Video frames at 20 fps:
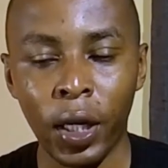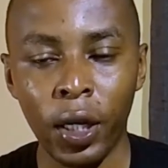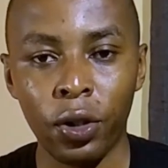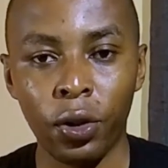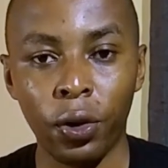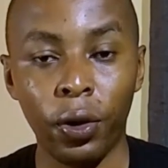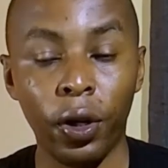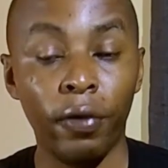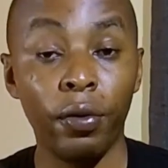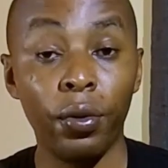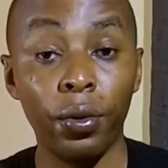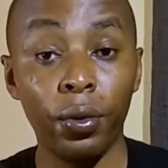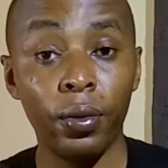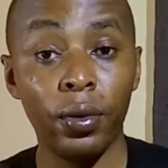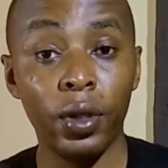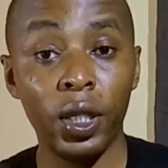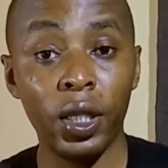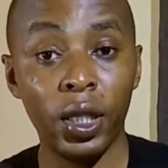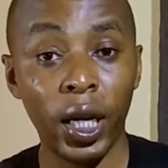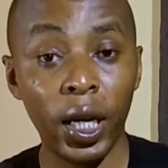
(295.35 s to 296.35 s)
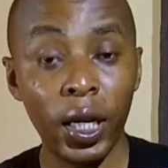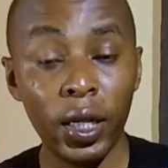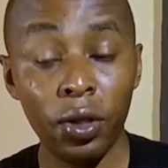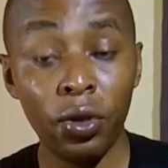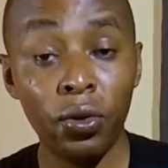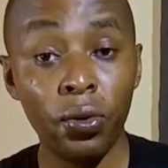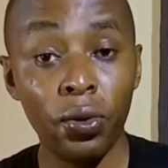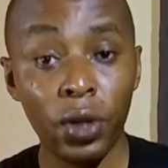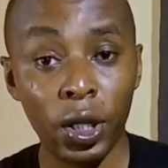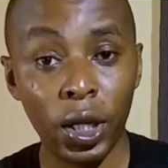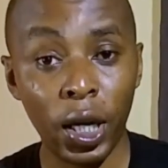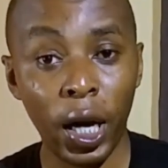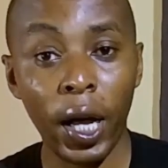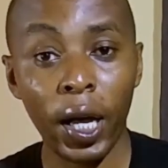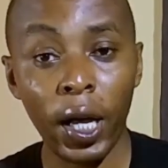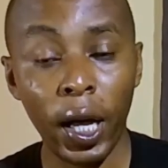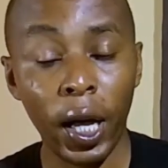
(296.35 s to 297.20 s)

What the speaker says: So if you decide to try